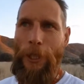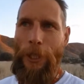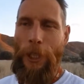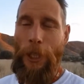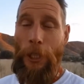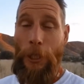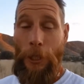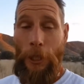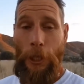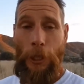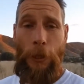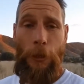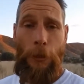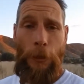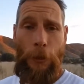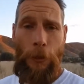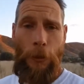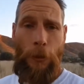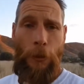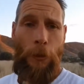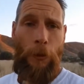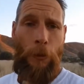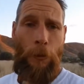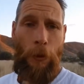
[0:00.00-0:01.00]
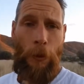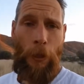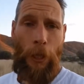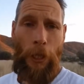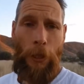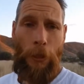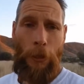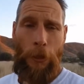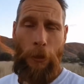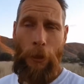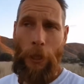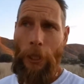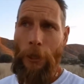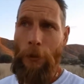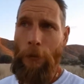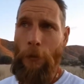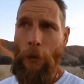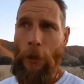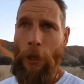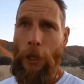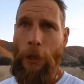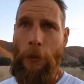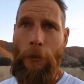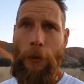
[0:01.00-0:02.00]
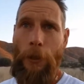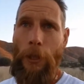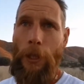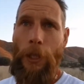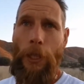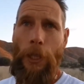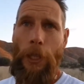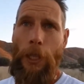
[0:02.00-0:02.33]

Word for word: continue to do the Great Australian Ride, and,